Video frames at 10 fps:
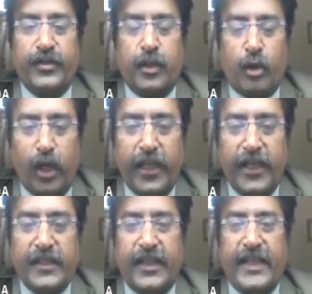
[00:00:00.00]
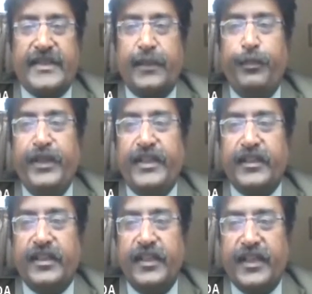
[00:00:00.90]
college has submitted
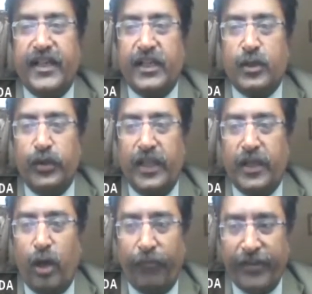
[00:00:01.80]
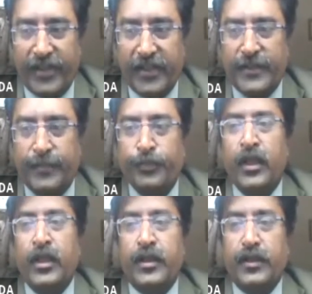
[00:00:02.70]
the data to their offices.
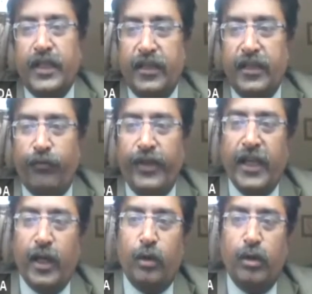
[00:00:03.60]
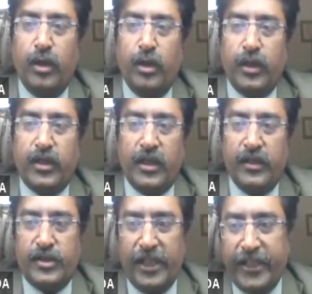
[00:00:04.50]
Then we have a
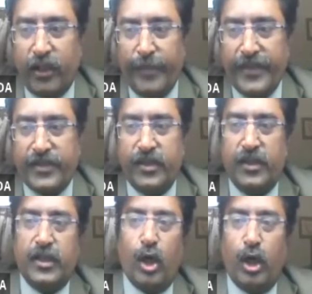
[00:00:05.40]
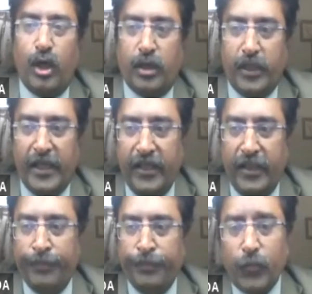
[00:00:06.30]
charity commissioner or
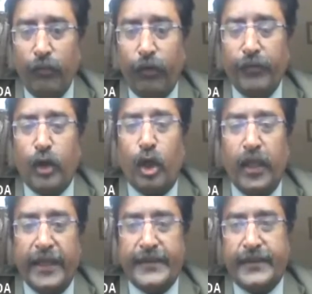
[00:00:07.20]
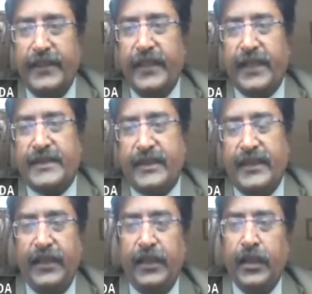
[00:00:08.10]
any what we call SC,
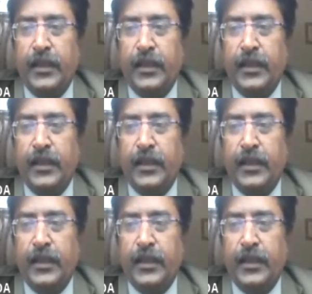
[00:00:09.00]
ST